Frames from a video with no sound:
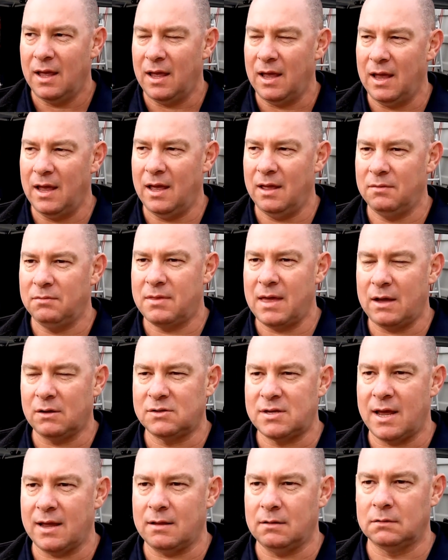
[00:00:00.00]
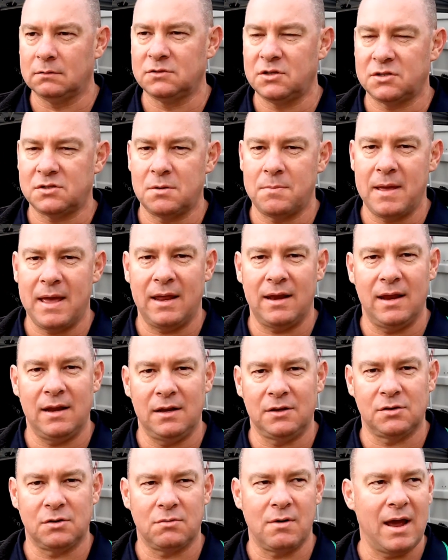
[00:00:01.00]
and they'll tackle just about
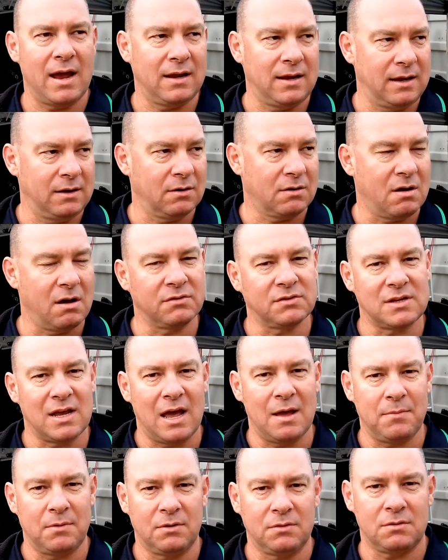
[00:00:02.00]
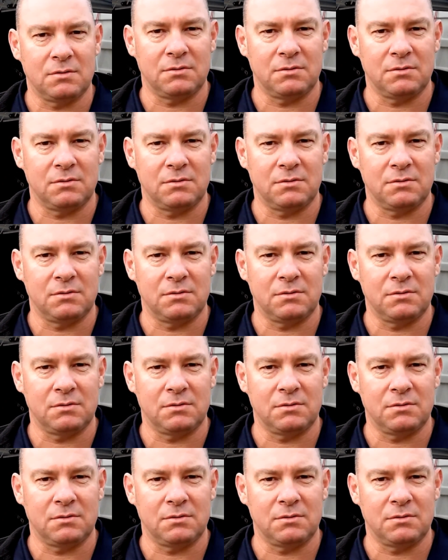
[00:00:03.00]
any terrain here at Coffs Harbour at